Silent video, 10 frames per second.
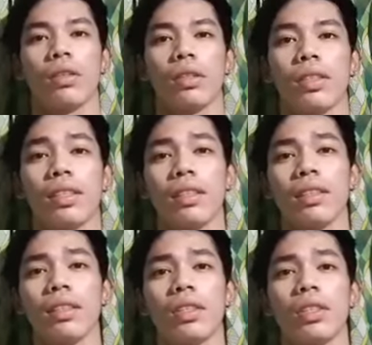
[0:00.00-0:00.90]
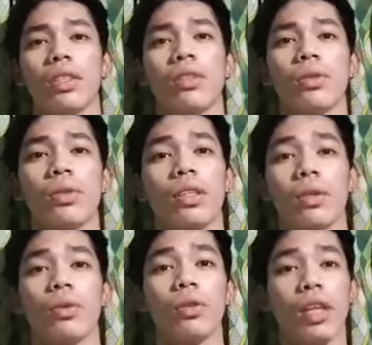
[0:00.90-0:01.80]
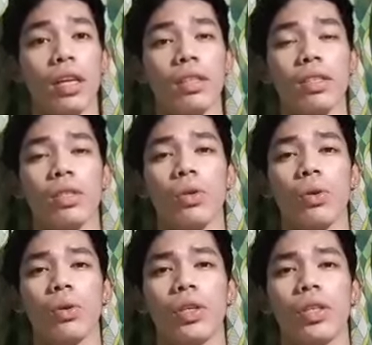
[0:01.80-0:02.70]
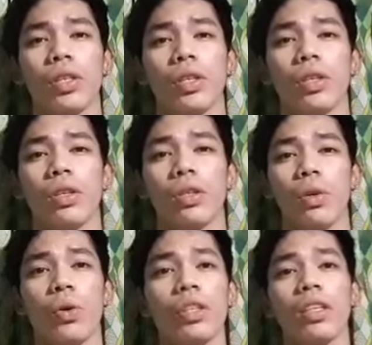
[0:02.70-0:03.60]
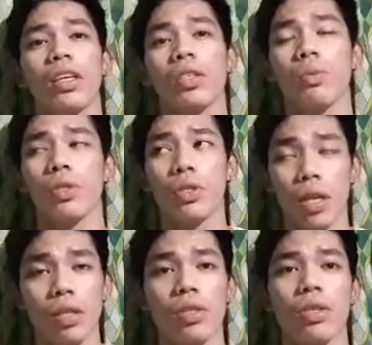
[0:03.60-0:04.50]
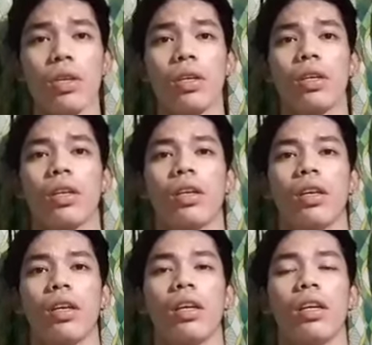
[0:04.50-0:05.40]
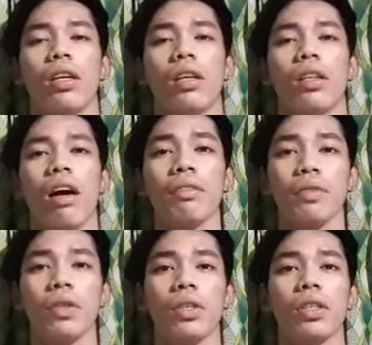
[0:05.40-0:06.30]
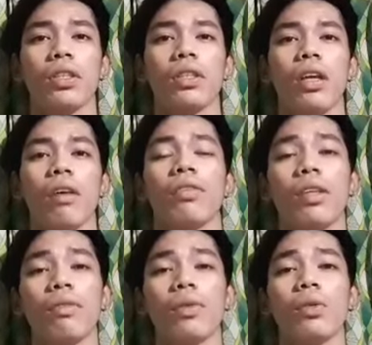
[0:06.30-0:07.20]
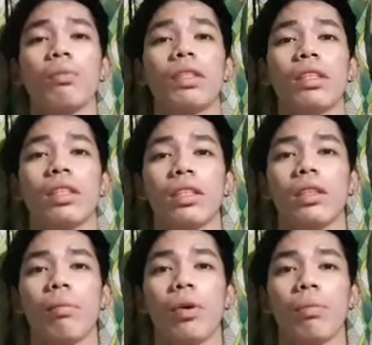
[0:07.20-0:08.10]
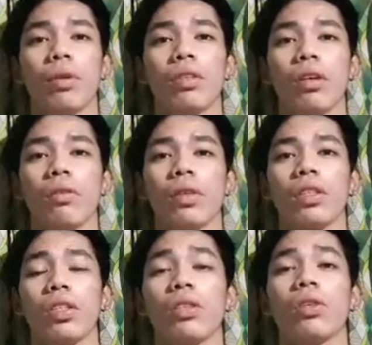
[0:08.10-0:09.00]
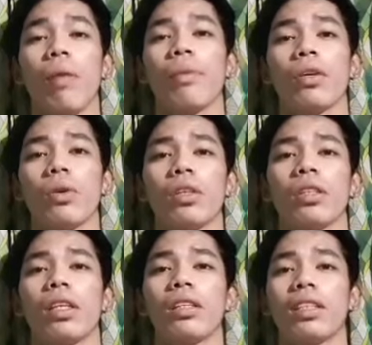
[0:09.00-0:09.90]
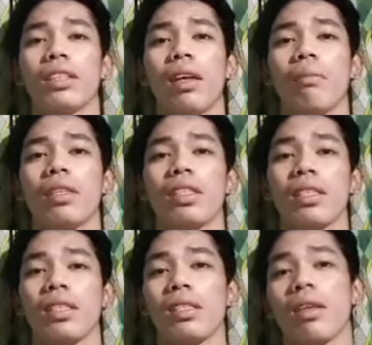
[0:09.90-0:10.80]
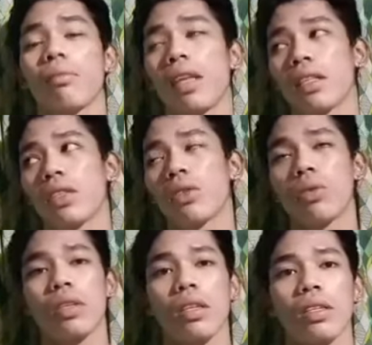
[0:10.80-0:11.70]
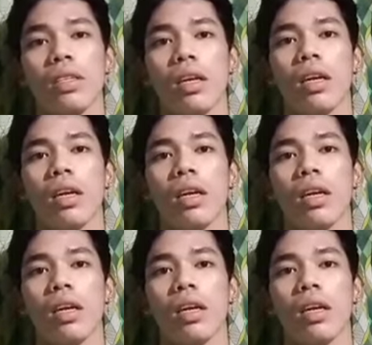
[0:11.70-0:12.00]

since the earth rotates, your coordinates will change, and after a few minutes, the purpose of a geographic coordinate system is a system that uses